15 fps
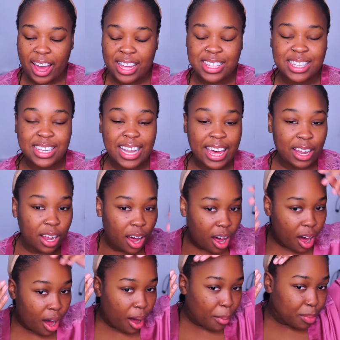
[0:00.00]
It's like
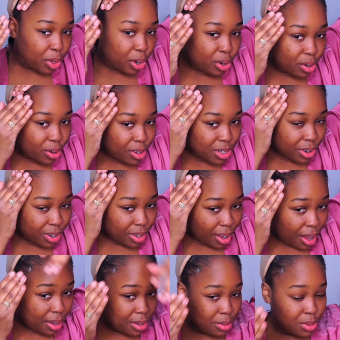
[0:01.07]
um the curls are a
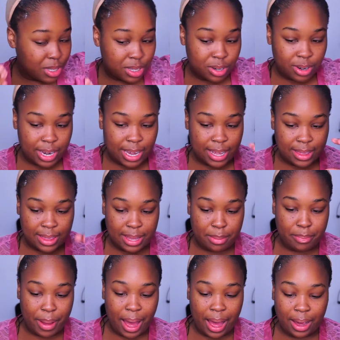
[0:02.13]
lot looser in the
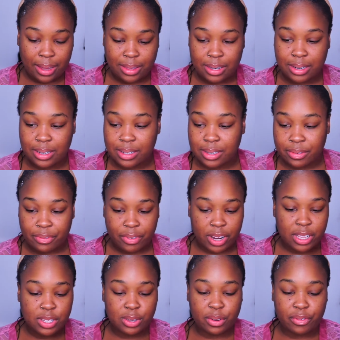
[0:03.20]
back than it is the
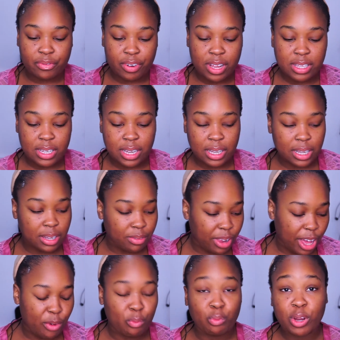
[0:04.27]
front, so the front's a,
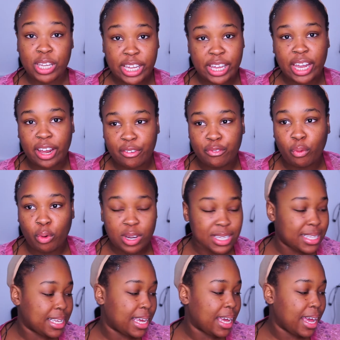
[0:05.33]
like really like four
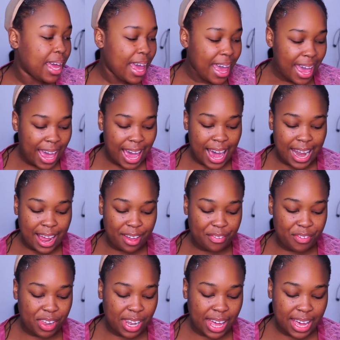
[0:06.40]
Z, and I
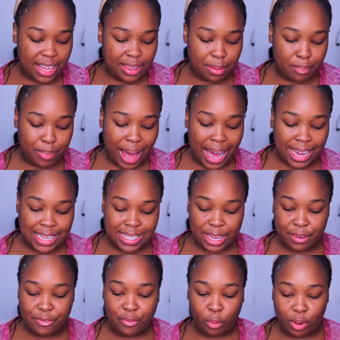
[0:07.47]
feel like the back is
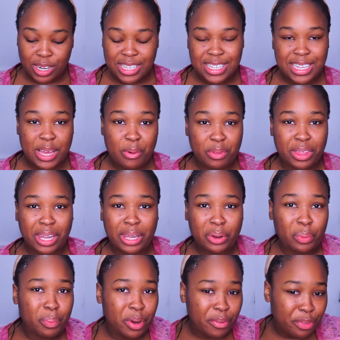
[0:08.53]
like four C with a little
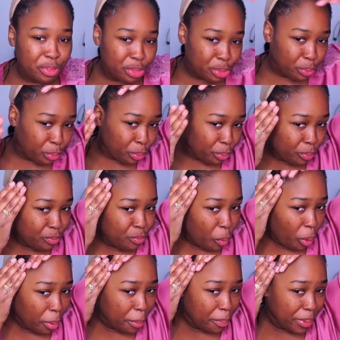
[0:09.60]
bit of
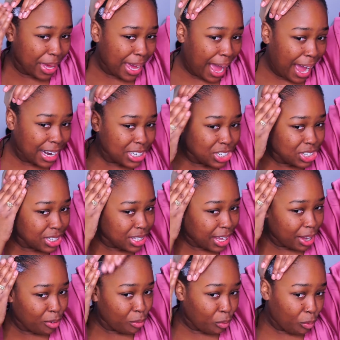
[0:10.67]
four B action,
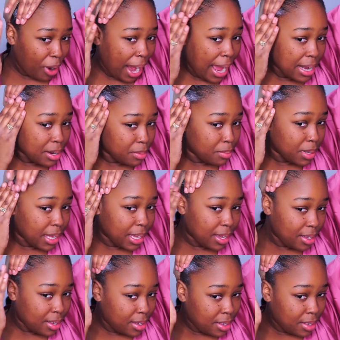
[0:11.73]
like randomly.